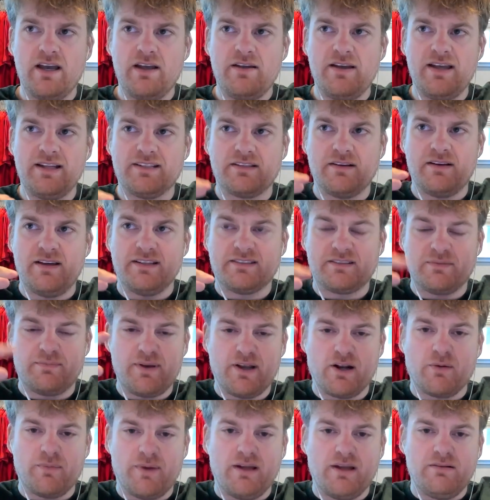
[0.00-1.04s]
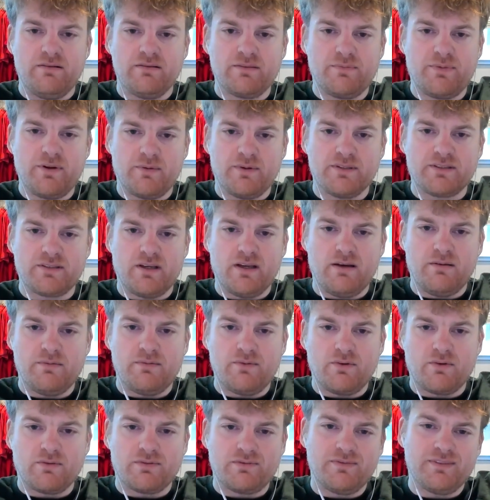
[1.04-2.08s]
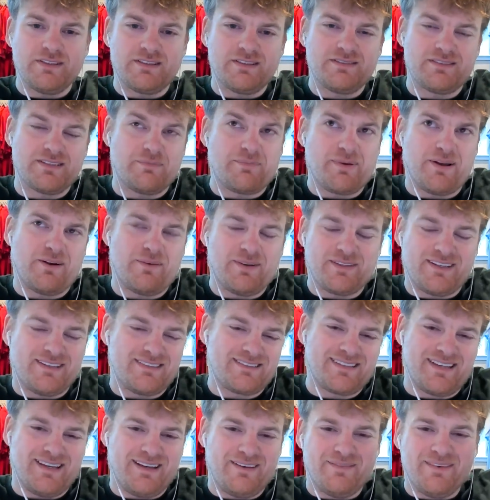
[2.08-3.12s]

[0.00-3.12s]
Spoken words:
it's a pyramid. It's a pyramid scheme, or it's a pyramid, it's not a scheme.